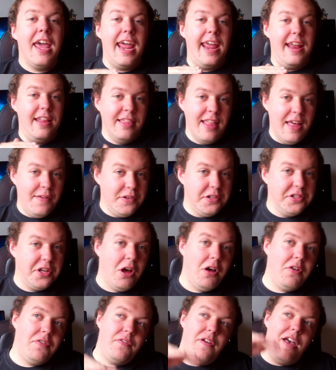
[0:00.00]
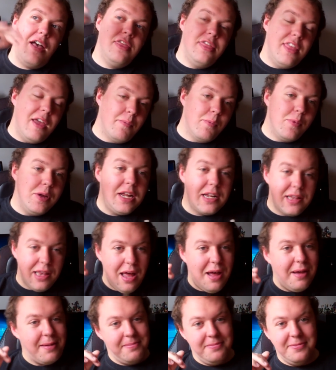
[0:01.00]
It levelled off, and then we
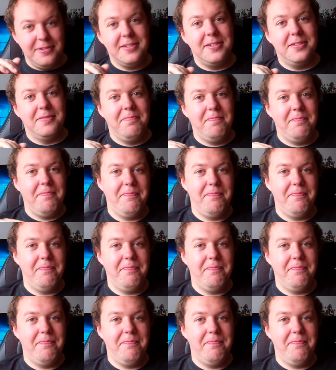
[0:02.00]
climbed.